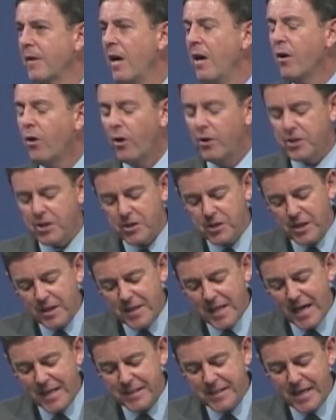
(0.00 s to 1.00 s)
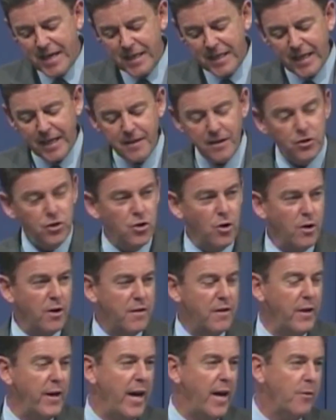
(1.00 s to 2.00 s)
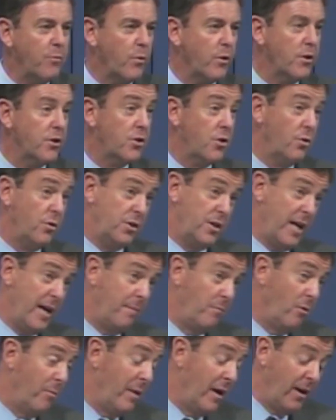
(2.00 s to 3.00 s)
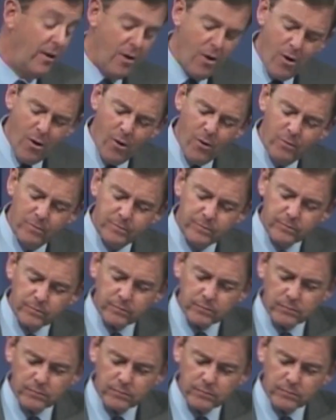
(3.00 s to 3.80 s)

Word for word: Because it's in that decade that Jonathan Edwards, whose name you may know,